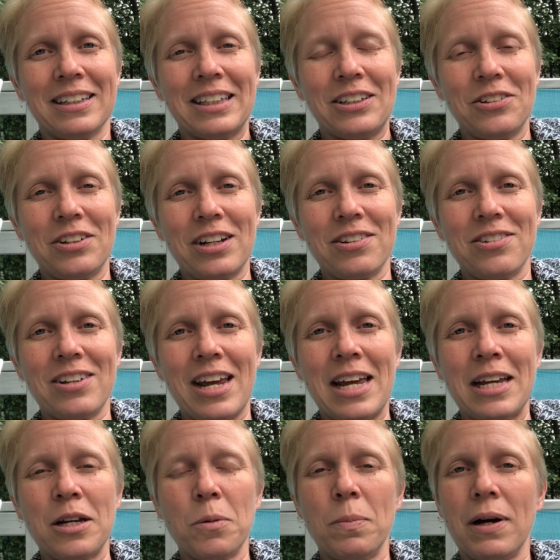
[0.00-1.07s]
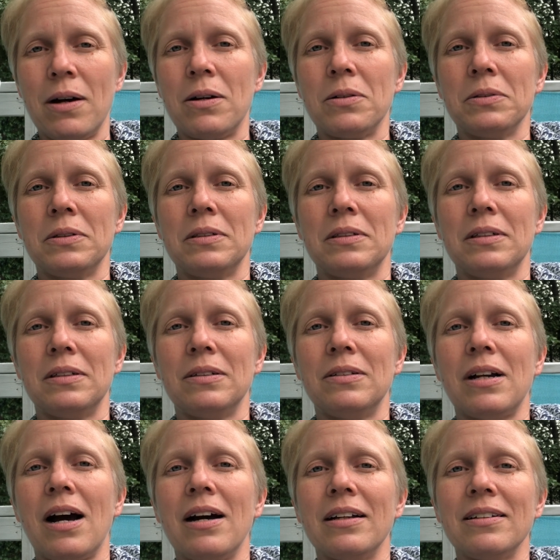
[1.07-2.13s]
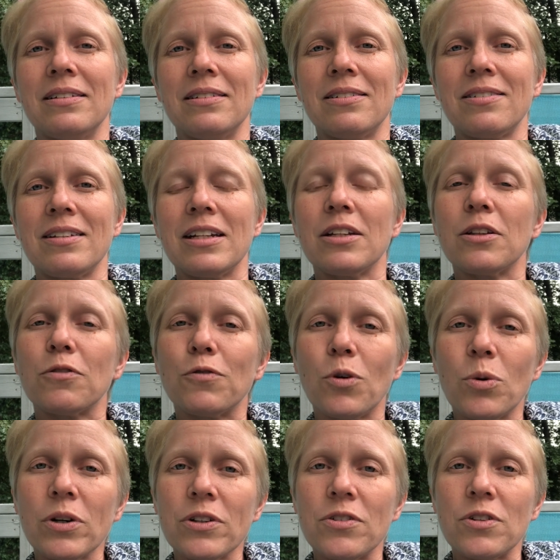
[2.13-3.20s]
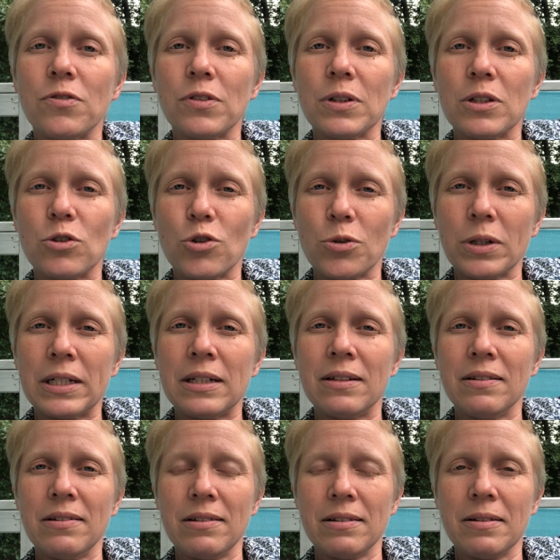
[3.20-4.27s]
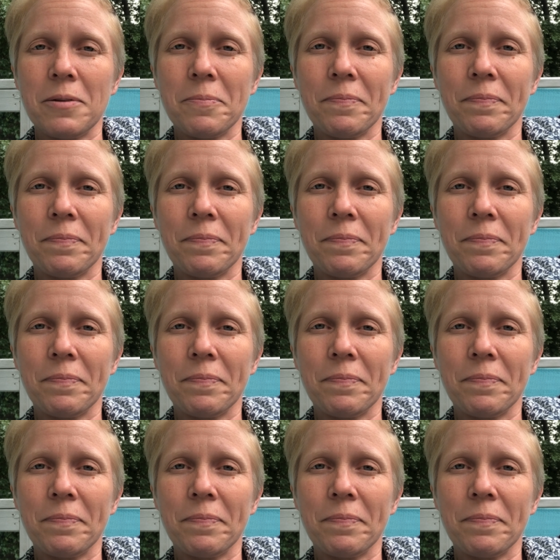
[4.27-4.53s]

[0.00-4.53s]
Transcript: There's that saying about not seeing the forest for the trees.